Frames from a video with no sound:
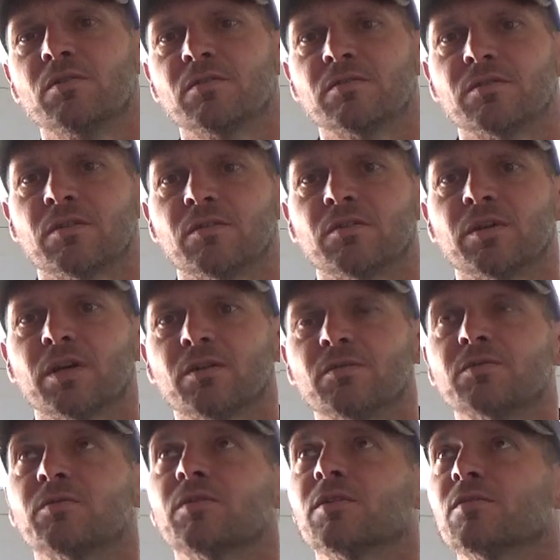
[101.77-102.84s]
So yeah, it
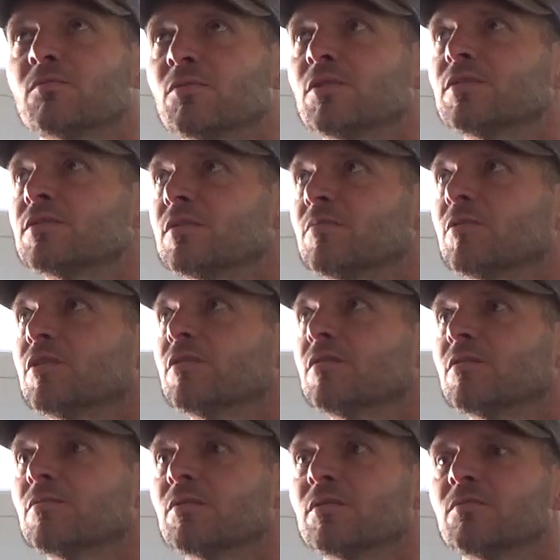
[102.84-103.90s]
was really similar.
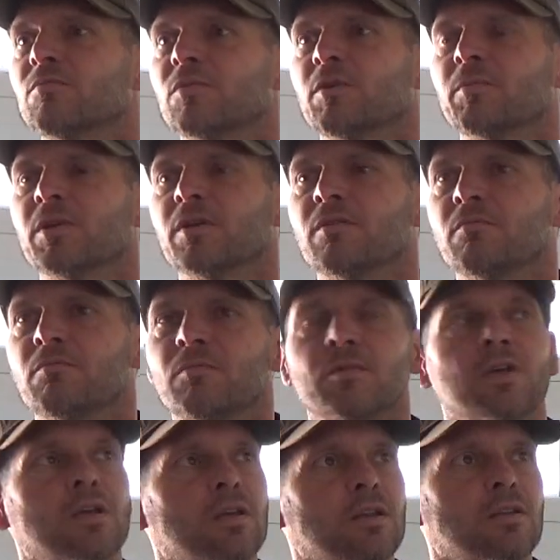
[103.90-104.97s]
I mean,
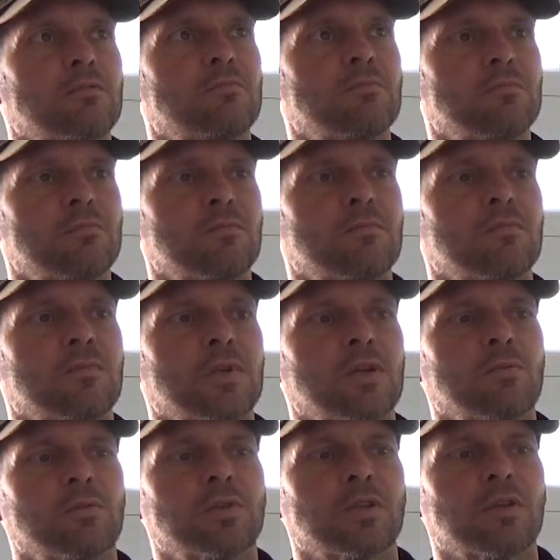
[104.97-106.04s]
it
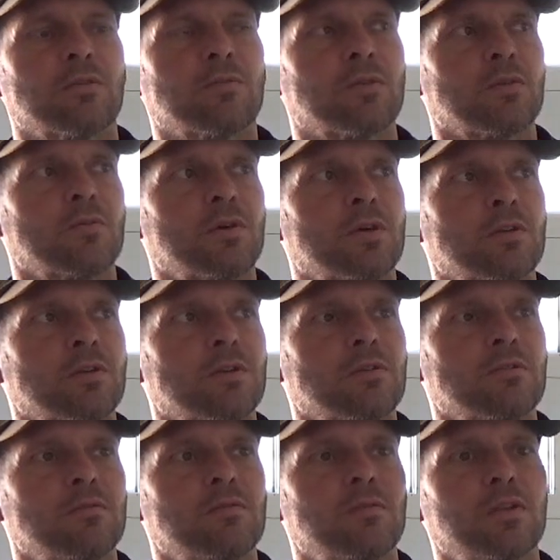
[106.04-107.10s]
went together really well. You
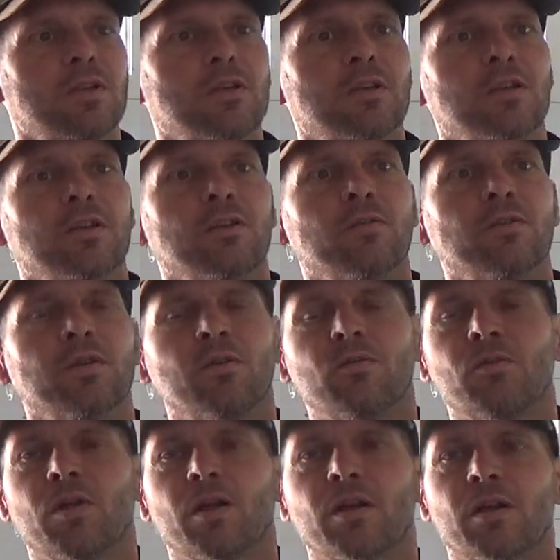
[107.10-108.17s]
don't need a
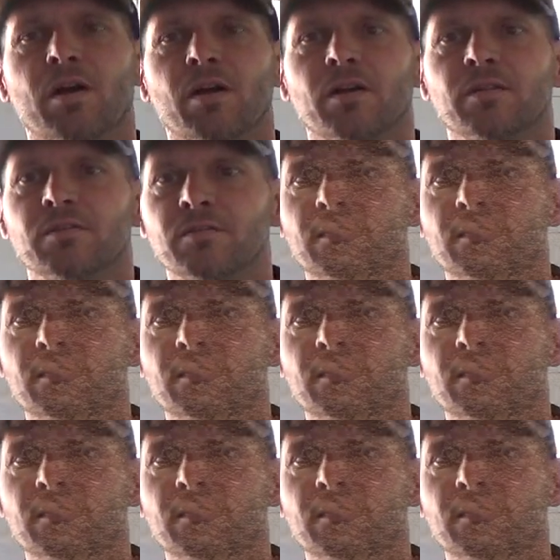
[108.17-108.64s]
whole lot of guys.